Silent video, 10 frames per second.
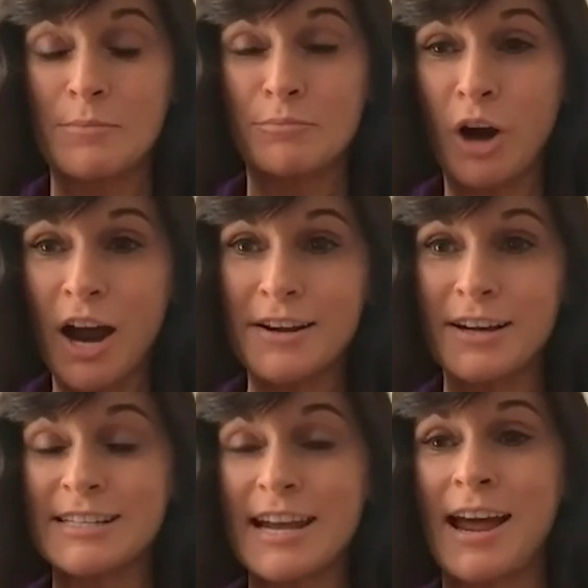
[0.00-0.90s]

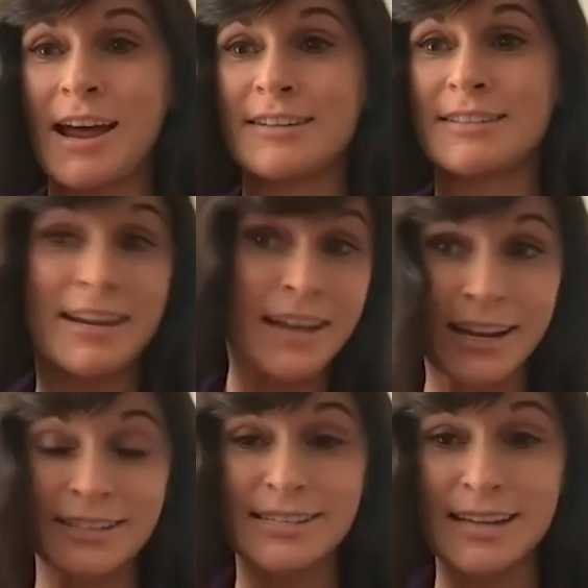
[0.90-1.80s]
product, and they
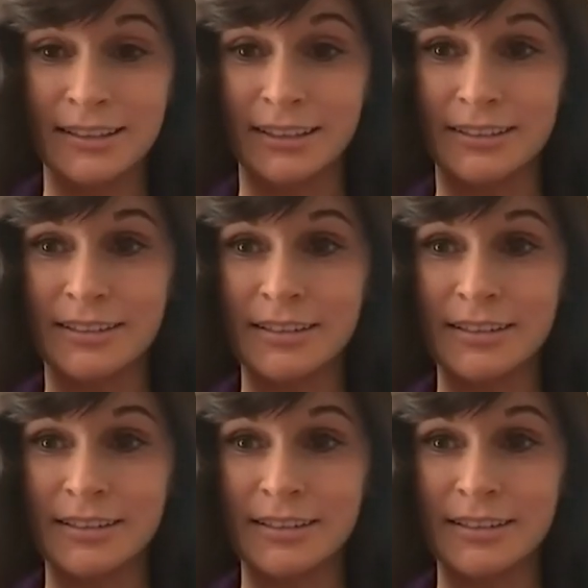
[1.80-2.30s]
can't sell it.